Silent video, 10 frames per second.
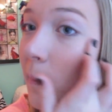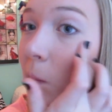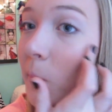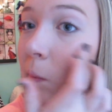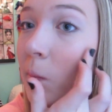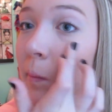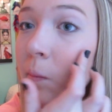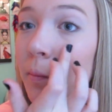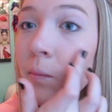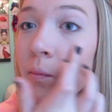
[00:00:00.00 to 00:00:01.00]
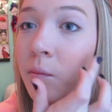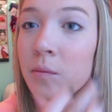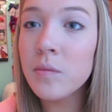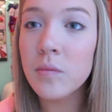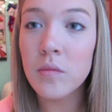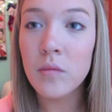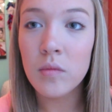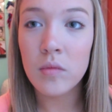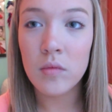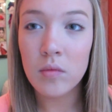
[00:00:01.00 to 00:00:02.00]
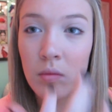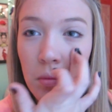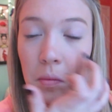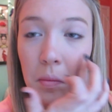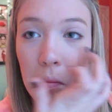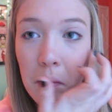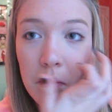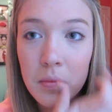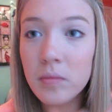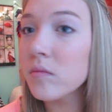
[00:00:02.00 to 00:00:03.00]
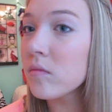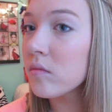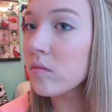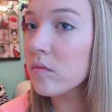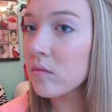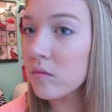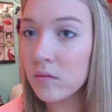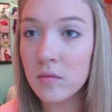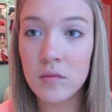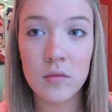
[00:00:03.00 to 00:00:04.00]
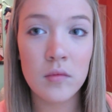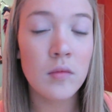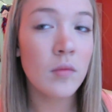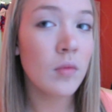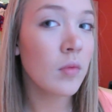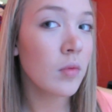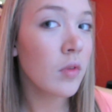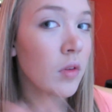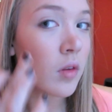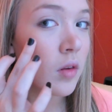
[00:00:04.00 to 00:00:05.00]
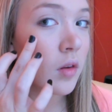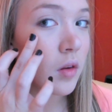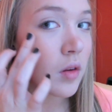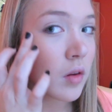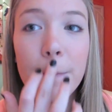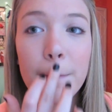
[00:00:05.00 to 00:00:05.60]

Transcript: Nobody speaks.